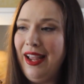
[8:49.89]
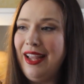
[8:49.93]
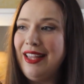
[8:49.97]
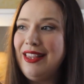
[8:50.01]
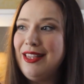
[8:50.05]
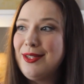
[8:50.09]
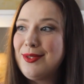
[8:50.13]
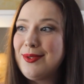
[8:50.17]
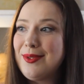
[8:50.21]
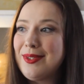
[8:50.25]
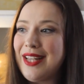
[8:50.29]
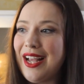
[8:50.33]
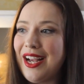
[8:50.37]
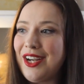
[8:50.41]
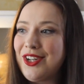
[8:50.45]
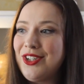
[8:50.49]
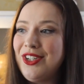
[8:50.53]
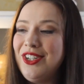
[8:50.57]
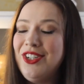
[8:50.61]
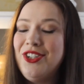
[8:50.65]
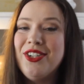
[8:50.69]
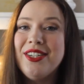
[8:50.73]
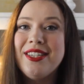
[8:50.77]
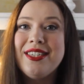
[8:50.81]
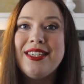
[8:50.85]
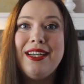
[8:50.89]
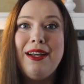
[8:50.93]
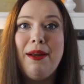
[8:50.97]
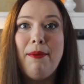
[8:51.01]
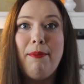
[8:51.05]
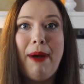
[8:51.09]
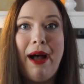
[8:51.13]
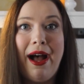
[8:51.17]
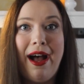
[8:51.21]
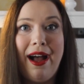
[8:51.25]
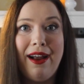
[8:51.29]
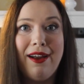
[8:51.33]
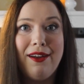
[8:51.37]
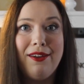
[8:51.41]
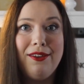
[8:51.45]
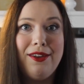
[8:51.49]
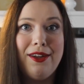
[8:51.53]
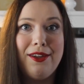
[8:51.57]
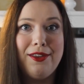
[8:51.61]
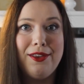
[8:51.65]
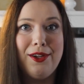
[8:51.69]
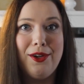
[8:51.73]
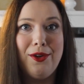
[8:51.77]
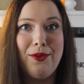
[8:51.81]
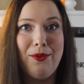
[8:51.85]
And this was actually just in a pile
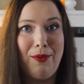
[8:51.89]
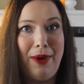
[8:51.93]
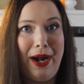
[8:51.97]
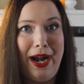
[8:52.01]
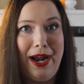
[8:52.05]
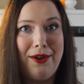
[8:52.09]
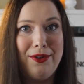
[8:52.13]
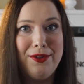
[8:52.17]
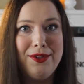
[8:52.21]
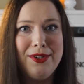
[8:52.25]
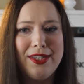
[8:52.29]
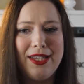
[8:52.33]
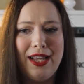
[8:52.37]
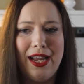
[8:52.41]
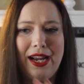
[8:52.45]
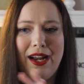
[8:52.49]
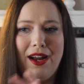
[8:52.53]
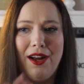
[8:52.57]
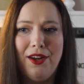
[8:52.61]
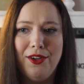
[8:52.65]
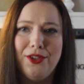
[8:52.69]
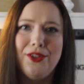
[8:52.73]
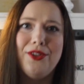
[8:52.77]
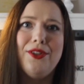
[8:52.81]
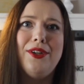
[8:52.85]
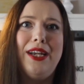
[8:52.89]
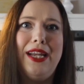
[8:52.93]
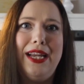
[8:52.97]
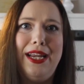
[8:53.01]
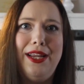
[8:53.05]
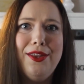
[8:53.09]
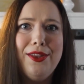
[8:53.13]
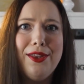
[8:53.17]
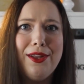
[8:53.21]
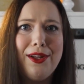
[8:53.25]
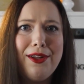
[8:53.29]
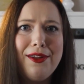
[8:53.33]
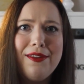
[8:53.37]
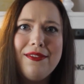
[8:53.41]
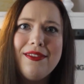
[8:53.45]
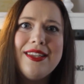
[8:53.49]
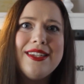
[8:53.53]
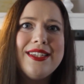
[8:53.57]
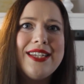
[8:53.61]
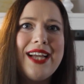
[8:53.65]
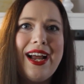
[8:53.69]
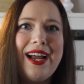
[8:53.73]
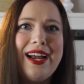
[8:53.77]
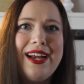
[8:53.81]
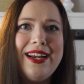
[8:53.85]
on the ground, like underneath all of
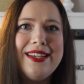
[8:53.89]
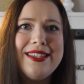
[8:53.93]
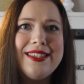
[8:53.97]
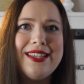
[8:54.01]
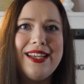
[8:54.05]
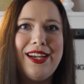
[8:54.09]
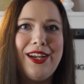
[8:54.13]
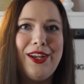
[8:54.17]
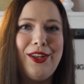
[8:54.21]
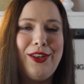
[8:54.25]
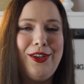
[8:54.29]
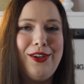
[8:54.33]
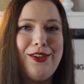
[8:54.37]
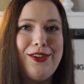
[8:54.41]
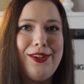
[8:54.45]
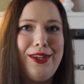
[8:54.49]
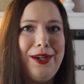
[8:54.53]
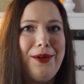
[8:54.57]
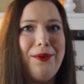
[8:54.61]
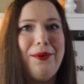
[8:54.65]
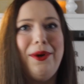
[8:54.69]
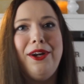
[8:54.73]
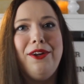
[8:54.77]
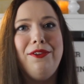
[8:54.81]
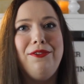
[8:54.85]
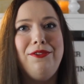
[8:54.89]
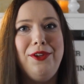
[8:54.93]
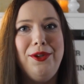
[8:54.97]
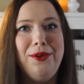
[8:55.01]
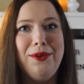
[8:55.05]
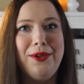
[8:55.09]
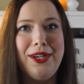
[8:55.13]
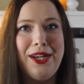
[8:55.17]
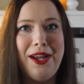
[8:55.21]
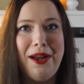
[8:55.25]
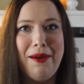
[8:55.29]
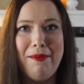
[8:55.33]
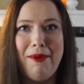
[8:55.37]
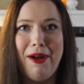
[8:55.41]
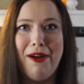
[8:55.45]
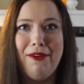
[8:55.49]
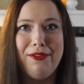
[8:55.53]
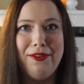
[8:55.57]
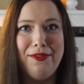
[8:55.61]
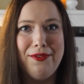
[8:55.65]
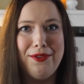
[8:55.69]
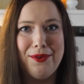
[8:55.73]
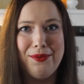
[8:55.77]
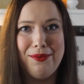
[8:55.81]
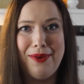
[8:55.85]
the ties. Like, it looked like quite a few had come
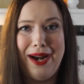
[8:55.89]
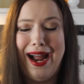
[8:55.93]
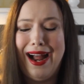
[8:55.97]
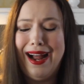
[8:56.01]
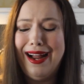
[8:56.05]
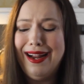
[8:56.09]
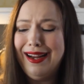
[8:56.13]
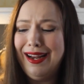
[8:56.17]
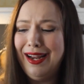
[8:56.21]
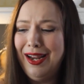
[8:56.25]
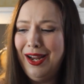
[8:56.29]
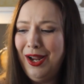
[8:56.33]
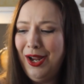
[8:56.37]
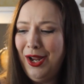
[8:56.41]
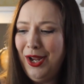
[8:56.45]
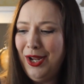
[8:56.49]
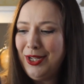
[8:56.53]
off of the rack.